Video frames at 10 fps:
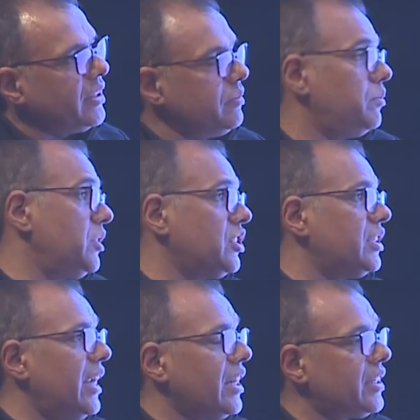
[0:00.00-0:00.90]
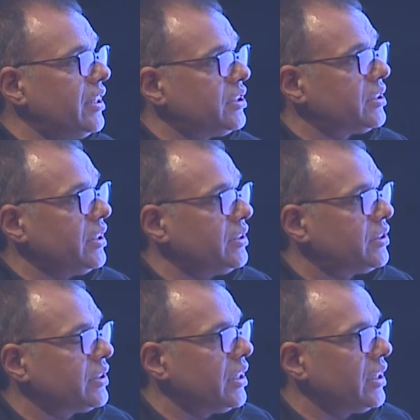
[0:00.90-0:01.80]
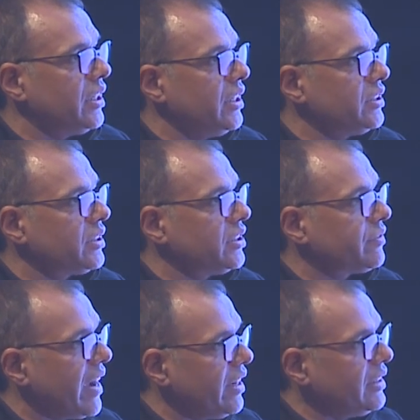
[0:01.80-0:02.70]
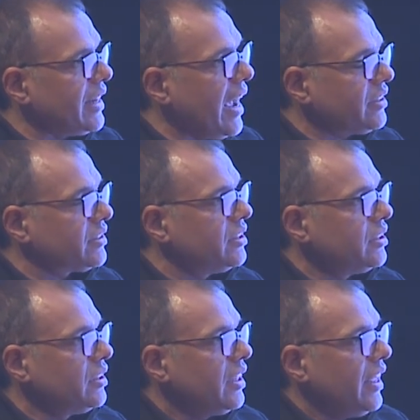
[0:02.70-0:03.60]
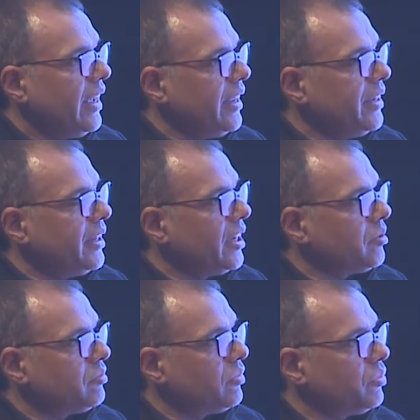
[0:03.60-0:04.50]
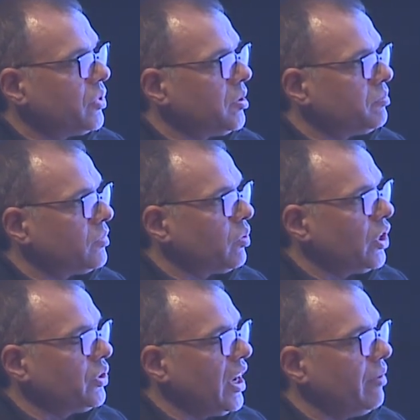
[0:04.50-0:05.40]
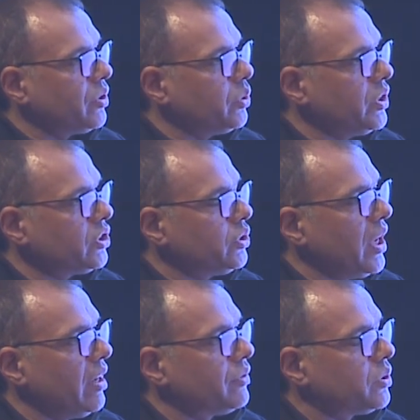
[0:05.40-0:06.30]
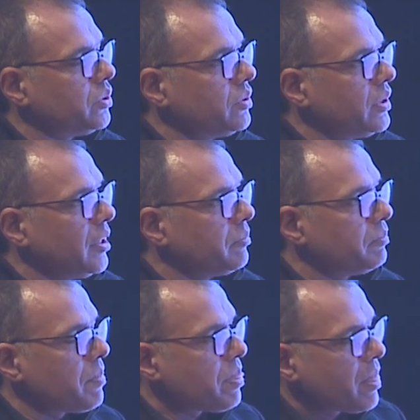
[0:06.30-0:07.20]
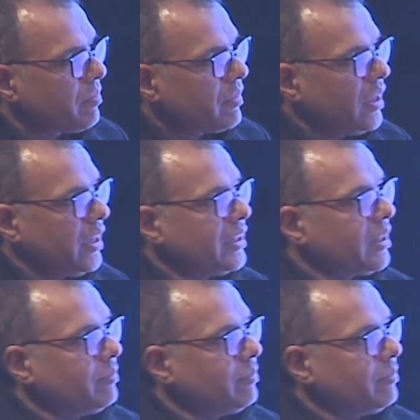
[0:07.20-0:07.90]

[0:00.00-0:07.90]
which is deducted is final tax. And what you have to do is you have to, income